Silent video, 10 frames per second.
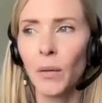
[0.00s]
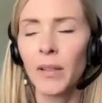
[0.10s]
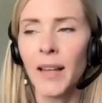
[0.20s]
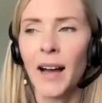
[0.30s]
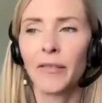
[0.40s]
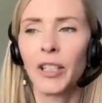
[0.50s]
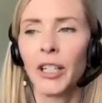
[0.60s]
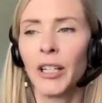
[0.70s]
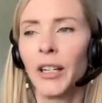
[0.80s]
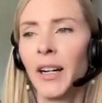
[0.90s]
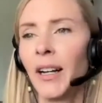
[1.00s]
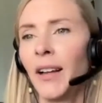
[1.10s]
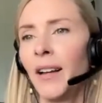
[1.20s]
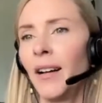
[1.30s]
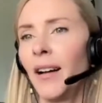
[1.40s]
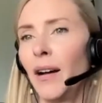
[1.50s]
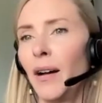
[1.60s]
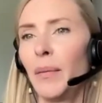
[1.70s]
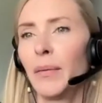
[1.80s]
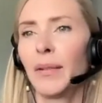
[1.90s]
was after,
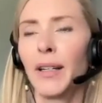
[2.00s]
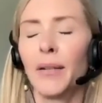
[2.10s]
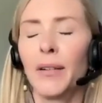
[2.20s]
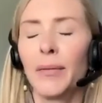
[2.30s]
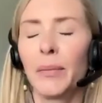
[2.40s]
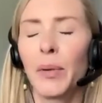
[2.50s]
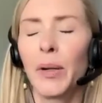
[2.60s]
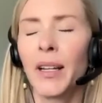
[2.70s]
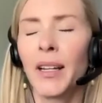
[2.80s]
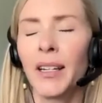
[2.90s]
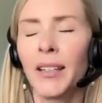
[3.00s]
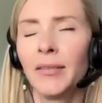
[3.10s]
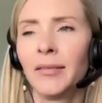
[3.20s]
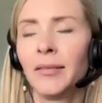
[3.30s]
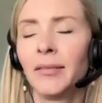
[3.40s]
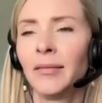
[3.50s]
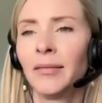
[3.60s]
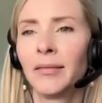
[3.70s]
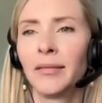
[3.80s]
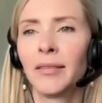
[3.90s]
a pretty
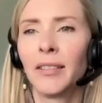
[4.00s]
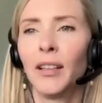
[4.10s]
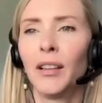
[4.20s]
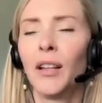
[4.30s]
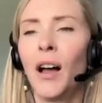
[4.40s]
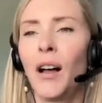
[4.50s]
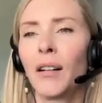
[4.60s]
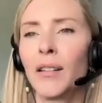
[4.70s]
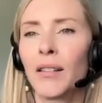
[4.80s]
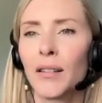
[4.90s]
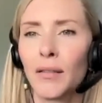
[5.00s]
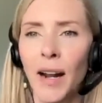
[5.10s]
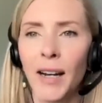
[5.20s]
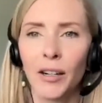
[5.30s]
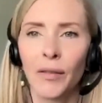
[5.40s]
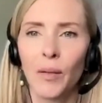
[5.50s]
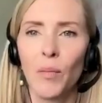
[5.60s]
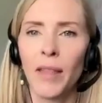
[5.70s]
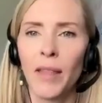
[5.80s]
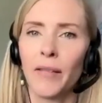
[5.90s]
long stretch of a
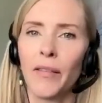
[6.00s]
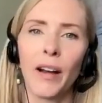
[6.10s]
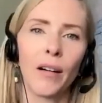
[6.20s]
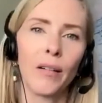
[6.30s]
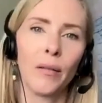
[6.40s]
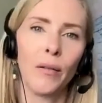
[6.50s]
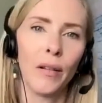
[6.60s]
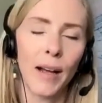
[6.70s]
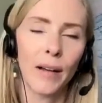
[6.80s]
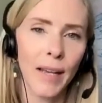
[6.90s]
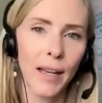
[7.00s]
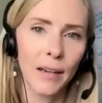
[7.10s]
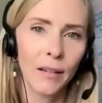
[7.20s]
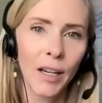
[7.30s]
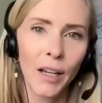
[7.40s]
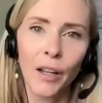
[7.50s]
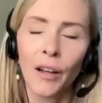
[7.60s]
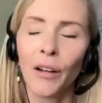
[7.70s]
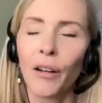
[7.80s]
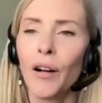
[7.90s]
month of, like, our whole house had
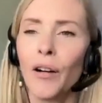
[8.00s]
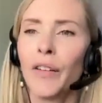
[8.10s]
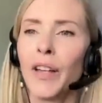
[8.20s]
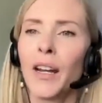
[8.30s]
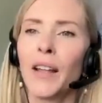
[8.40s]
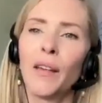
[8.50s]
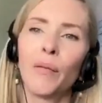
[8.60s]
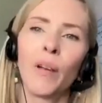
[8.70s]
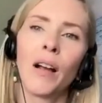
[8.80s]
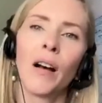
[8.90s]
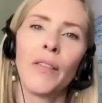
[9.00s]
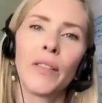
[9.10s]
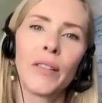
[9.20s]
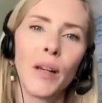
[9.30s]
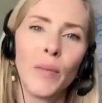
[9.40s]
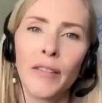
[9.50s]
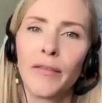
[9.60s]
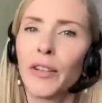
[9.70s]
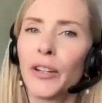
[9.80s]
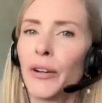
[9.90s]
COVID, and then we got the stomach
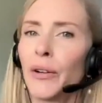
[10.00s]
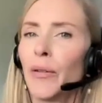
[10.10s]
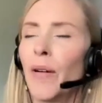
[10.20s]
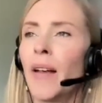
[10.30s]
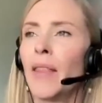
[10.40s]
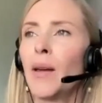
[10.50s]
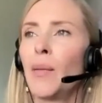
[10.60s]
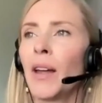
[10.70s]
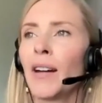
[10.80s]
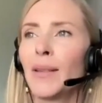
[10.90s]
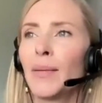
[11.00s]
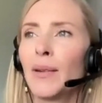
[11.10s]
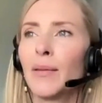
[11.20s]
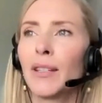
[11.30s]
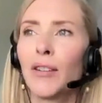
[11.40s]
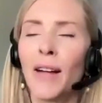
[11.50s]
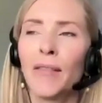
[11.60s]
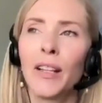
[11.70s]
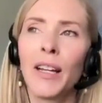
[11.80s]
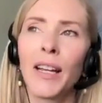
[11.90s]
flu, and then my husband was
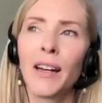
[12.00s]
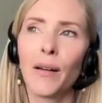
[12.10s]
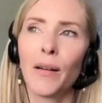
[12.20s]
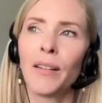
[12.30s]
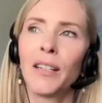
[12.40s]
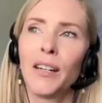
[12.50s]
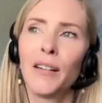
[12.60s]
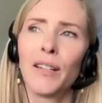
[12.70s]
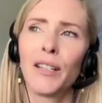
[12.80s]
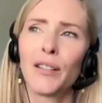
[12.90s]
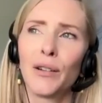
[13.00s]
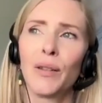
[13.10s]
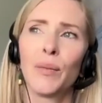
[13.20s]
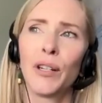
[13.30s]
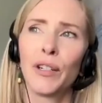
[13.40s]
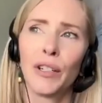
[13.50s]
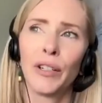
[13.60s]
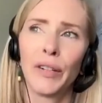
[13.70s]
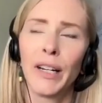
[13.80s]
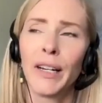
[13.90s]
traveling, and I had, these two small
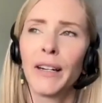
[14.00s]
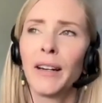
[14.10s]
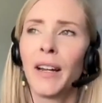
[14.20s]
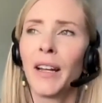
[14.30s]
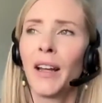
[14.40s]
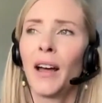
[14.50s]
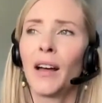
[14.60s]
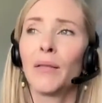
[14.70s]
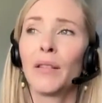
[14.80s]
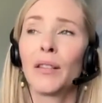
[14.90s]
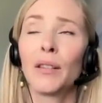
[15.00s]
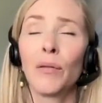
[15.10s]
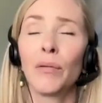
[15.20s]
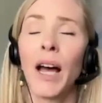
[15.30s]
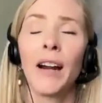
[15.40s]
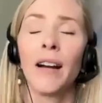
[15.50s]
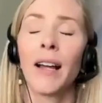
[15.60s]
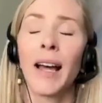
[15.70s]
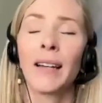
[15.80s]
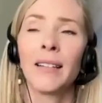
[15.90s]
children, and I was so tired.
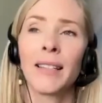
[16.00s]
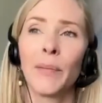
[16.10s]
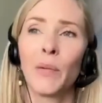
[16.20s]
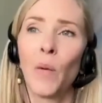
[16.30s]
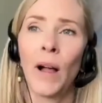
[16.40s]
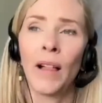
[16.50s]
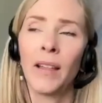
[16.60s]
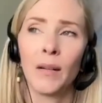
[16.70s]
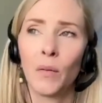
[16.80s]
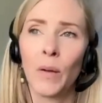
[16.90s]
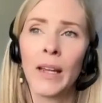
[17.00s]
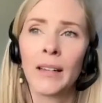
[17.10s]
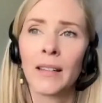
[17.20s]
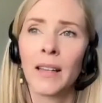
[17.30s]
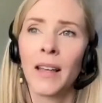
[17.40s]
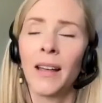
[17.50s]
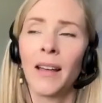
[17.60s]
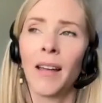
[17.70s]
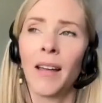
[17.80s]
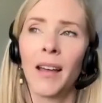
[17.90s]
I hadn't slept well in weeks.
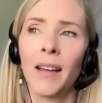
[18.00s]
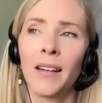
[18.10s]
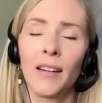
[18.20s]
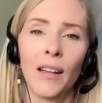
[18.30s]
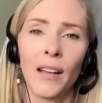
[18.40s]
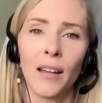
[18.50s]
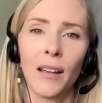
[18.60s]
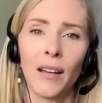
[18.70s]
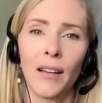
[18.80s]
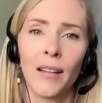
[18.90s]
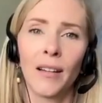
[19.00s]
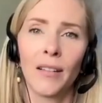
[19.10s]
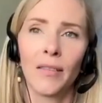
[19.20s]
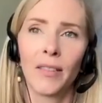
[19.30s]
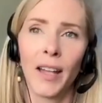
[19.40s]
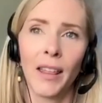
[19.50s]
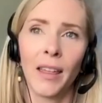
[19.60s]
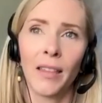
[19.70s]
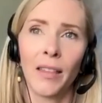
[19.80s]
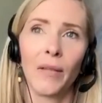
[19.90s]
And I
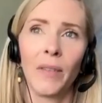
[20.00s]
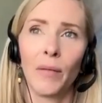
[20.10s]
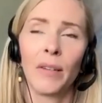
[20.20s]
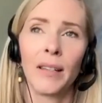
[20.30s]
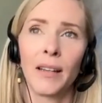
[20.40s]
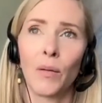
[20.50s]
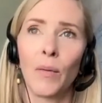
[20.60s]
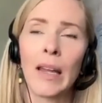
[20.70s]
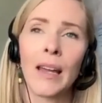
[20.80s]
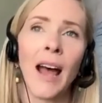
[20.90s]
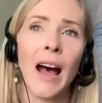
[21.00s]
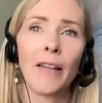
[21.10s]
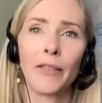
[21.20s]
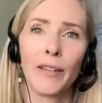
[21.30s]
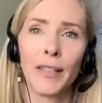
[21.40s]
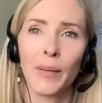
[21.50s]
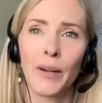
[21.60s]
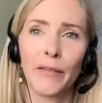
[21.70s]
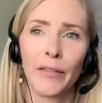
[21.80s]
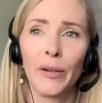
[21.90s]
think that was like the weekend after the
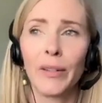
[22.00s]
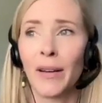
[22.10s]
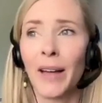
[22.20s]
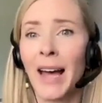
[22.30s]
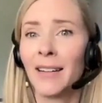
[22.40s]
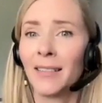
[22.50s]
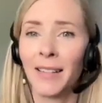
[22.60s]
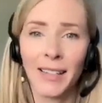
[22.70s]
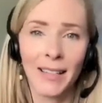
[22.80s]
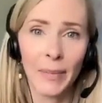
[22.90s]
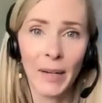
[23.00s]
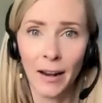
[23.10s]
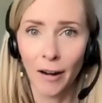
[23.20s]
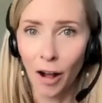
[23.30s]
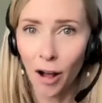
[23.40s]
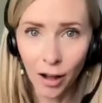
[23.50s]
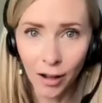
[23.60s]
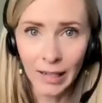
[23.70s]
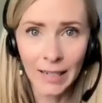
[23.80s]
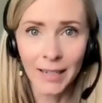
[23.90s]
stomach flu. And so I hadn't, like, slept at
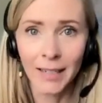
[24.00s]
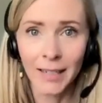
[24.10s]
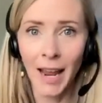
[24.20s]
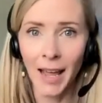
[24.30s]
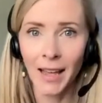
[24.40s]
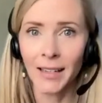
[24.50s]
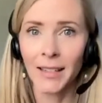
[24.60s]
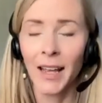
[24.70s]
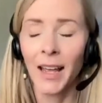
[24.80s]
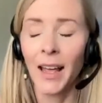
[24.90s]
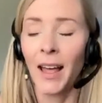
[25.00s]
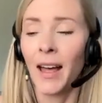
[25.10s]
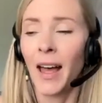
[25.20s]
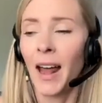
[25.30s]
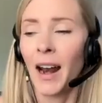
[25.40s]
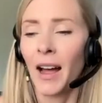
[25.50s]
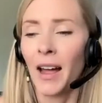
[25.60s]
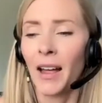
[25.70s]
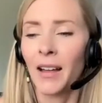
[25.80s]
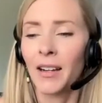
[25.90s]
all in days. And
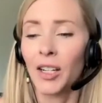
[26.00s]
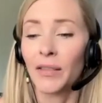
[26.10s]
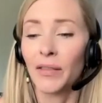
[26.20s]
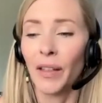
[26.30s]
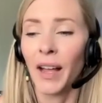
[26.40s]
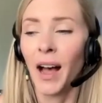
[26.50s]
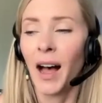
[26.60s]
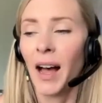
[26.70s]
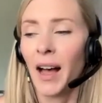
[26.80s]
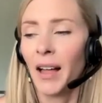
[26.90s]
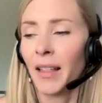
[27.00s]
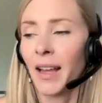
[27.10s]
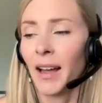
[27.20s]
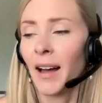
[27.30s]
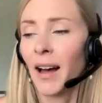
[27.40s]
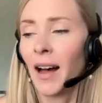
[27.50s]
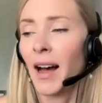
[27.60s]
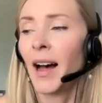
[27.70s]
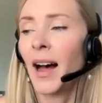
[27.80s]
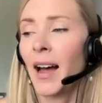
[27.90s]
I just felt like
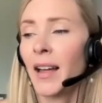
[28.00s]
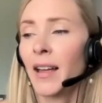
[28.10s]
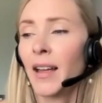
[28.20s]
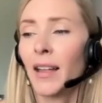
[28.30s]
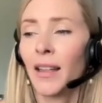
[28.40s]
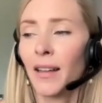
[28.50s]
I